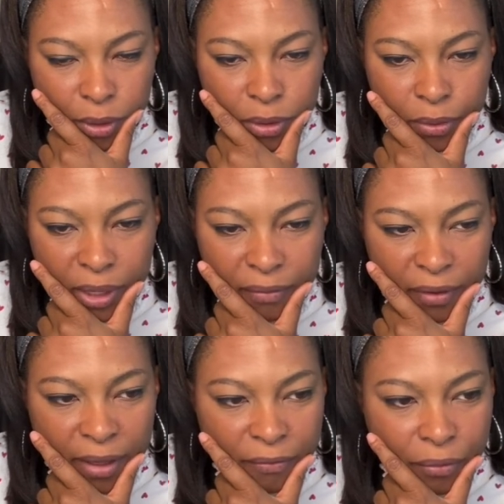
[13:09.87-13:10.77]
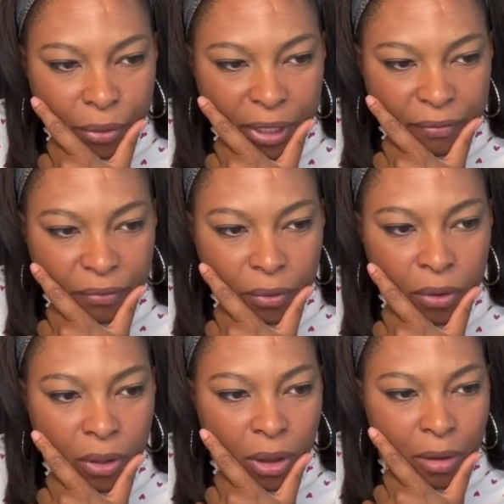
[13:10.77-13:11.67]

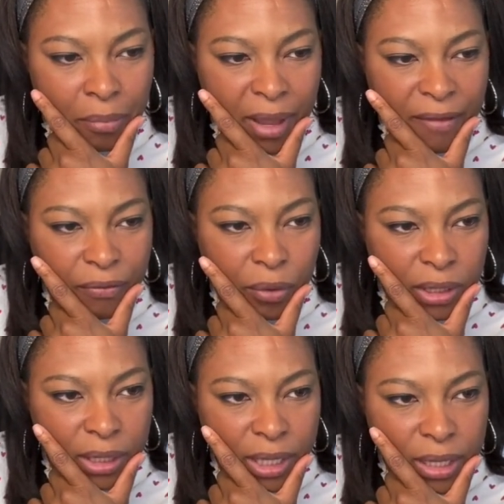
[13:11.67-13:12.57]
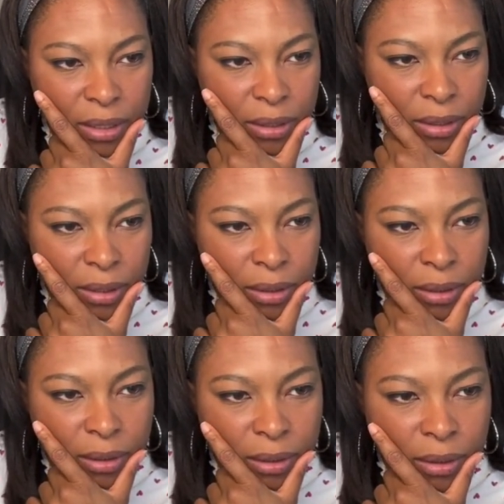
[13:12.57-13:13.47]
2544 on May 14.
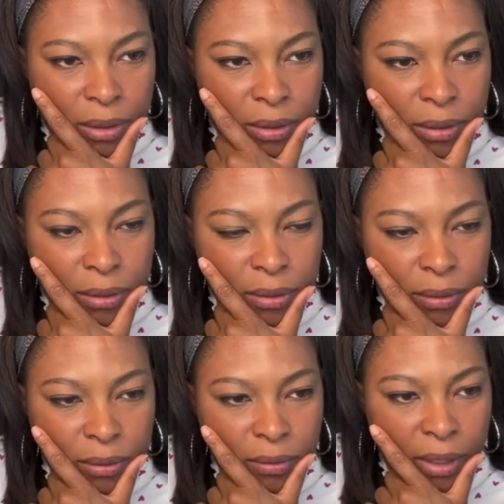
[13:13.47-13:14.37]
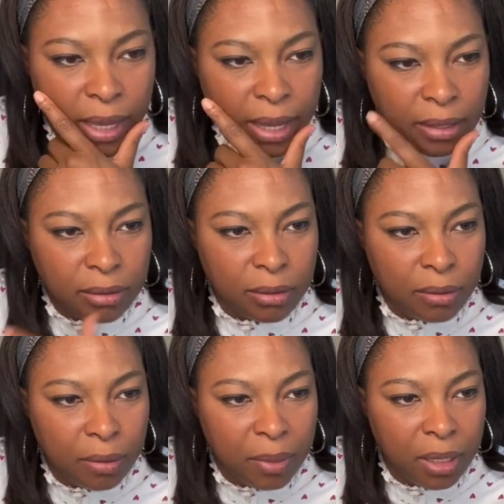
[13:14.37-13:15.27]
Okay, so
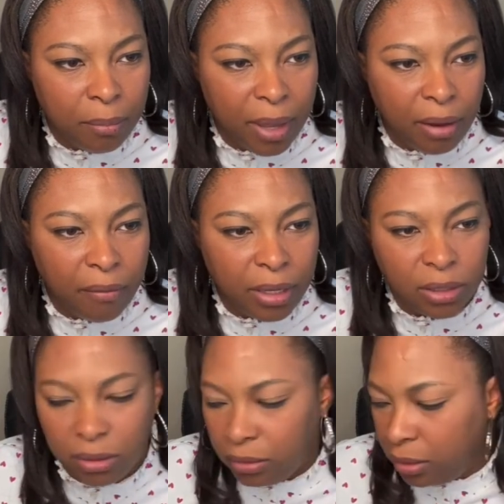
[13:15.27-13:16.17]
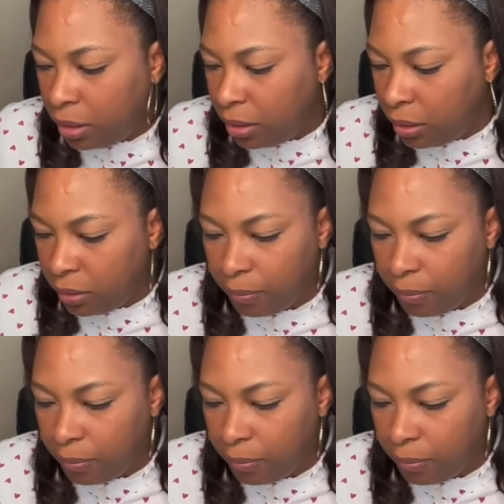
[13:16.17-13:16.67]
I'm in the bank register.